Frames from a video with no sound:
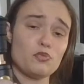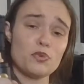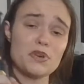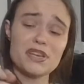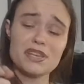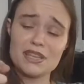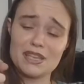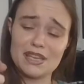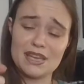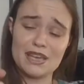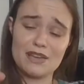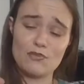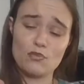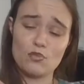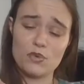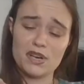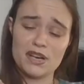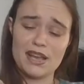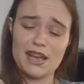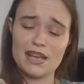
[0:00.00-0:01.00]
really a
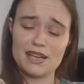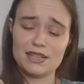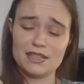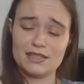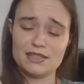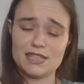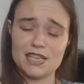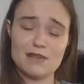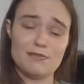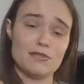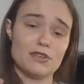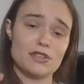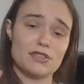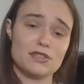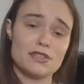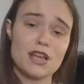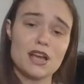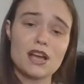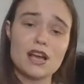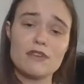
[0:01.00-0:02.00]
one-handed saber. It's
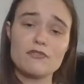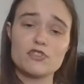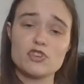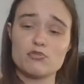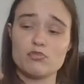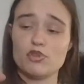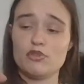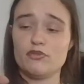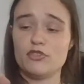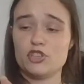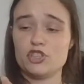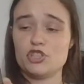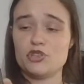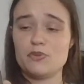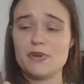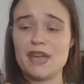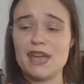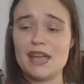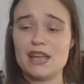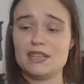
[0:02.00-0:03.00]
not comfortable for two
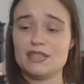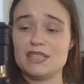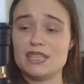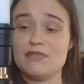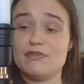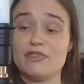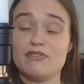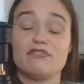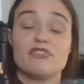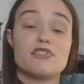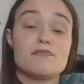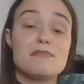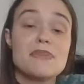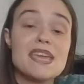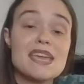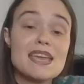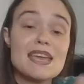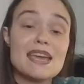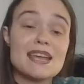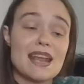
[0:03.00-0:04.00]
hands, even for
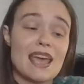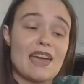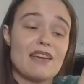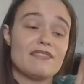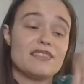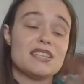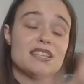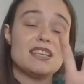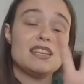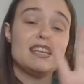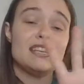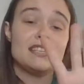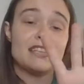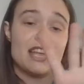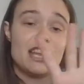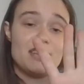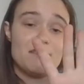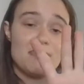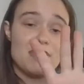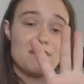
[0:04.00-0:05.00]
me, and I have teeny
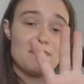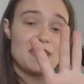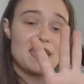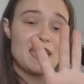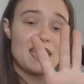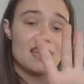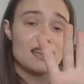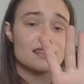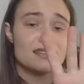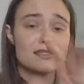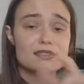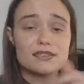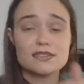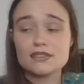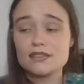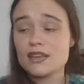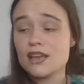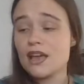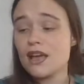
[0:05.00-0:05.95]
tiny baby hands.